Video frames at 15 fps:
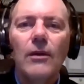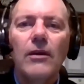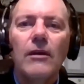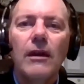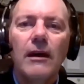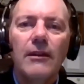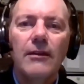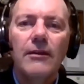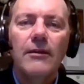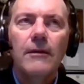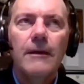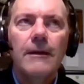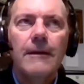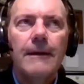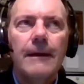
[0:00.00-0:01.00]
What are other
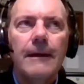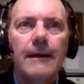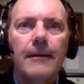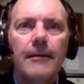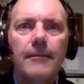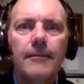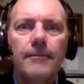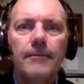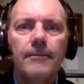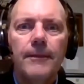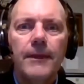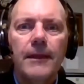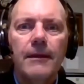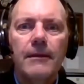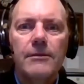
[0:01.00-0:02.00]
um,